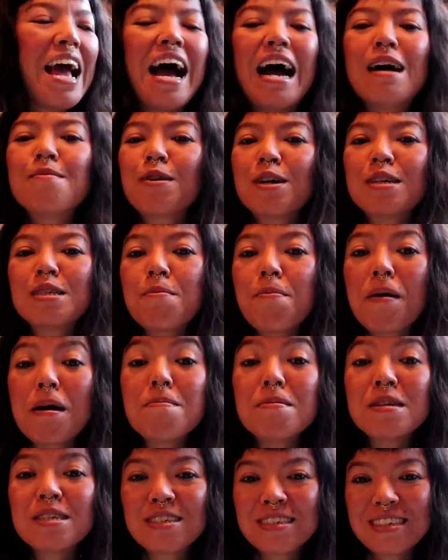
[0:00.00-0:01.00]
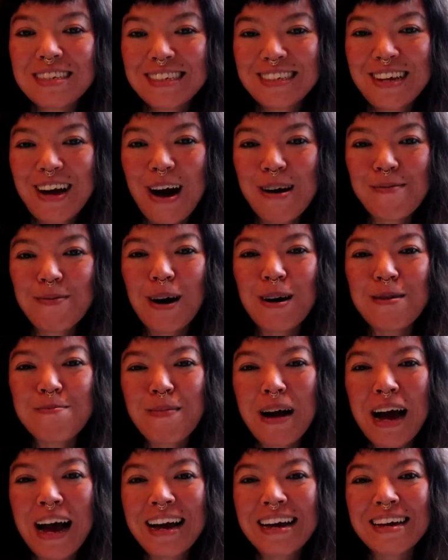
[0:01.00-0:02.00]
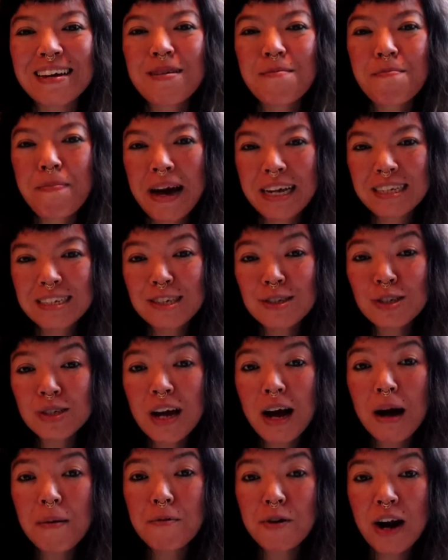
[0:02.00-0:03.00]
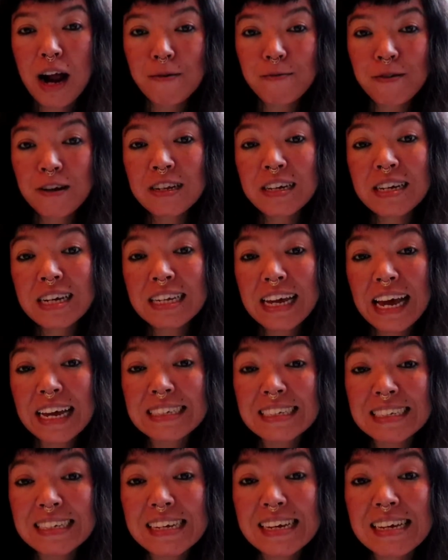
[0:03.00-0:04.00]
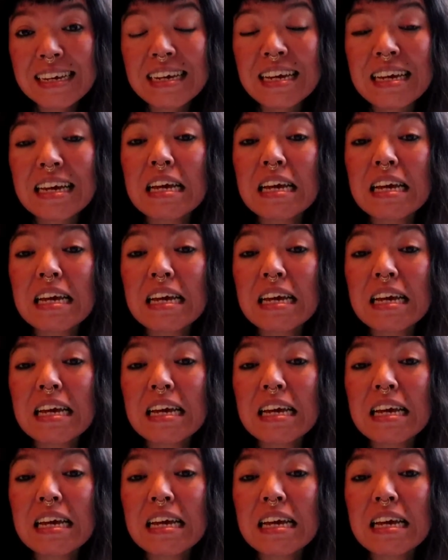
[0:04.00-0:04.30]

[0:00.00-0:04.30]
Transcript: I'm going to publish this top on my pattern shop, Ravelry and Etsy.